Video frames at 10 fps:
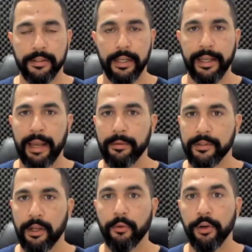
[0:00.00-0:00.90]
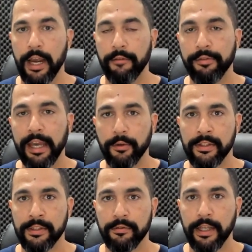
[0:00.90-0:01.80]
It's like Amazon, where you have
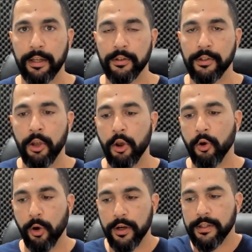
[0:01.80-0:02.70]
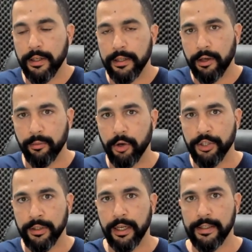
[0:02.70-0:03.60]
thousands of sellers who are selling their
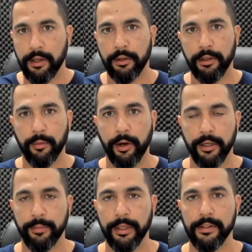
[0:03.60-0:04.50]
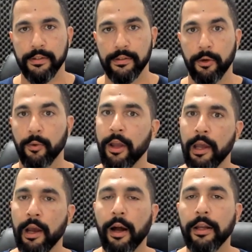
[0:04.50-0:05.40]
merchandise on their marketplaces. So
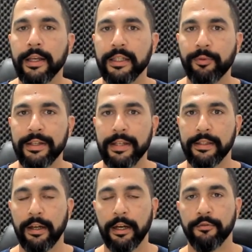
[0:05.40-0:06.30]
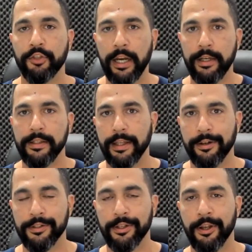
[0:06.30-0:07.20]
AliExpress has a lot of Chinese
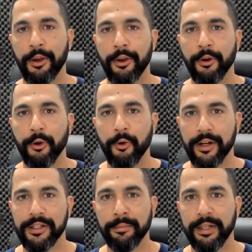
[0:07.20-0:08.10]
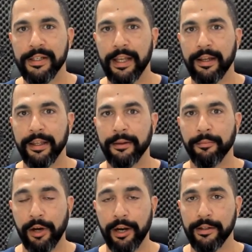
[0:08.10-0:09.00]
sellers who are simply
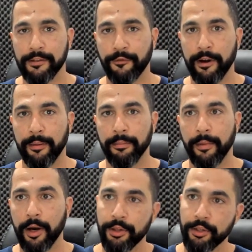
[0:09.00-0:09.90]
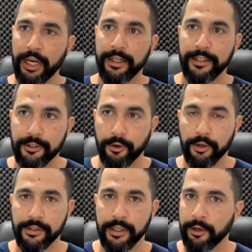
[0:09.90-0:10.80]
selling products from other Chinese
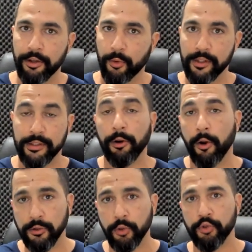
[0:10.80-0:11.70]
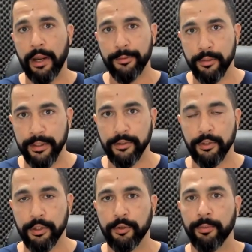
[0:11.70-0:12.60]
stores. In other words, they're also drop shipping
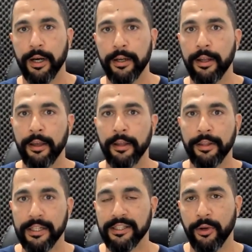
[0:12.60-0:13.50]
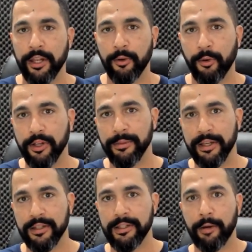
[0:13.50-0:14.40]
to you, but that's the way that it works
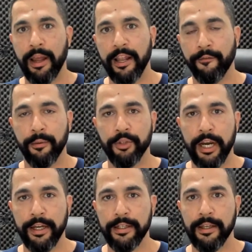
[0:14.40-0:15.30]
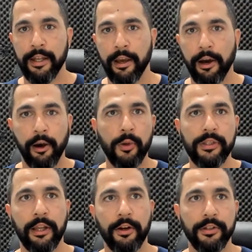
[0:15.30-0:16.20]
because they're buying from Chinese uh,
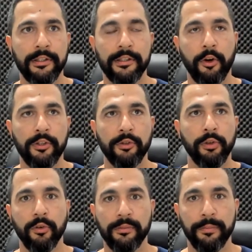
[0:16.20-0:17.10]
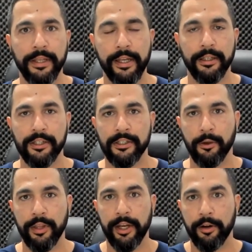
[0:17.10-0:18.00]
wholesalers and stores who don't speak English.
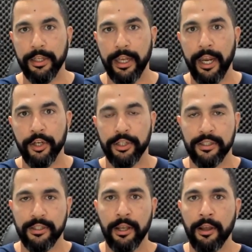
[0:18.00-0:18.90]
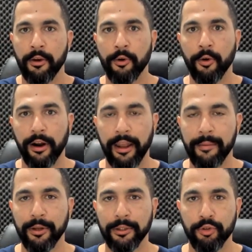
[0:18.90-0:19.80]
So they are the agents who are
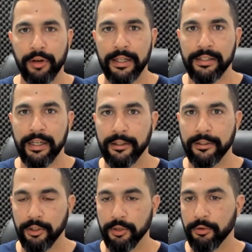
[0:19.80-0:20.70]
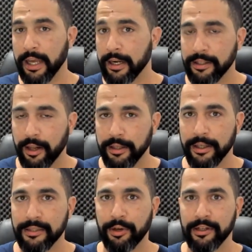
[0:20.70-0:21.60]
able to translate it to you. That is
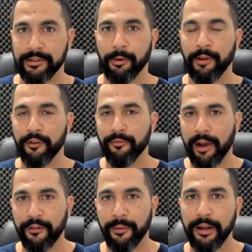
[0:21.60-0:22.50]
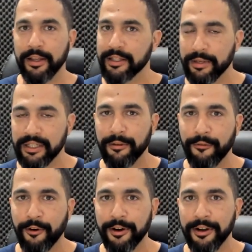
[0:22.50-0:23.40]
AliExpress. So if you bought from AliExpress
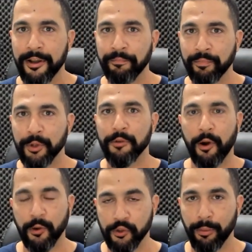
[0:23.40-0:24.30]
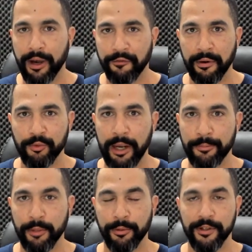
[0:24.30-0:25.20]
before, you've also bought from
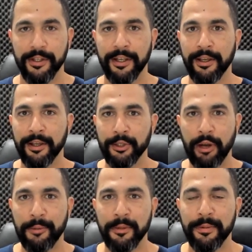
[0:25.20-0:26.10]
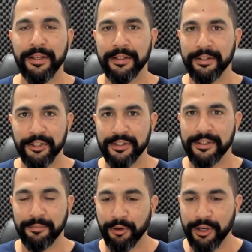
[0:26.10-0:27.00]
dropshippers. Dropshipping
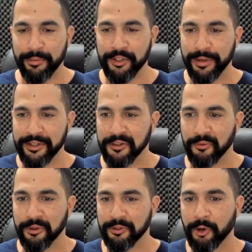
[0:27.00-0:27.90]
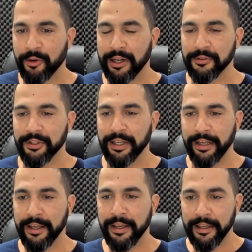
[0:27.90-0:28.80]
just pretty much makes the world go around
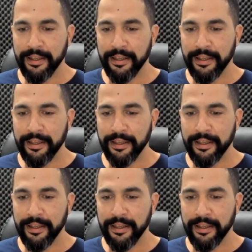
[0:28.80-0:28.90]
today.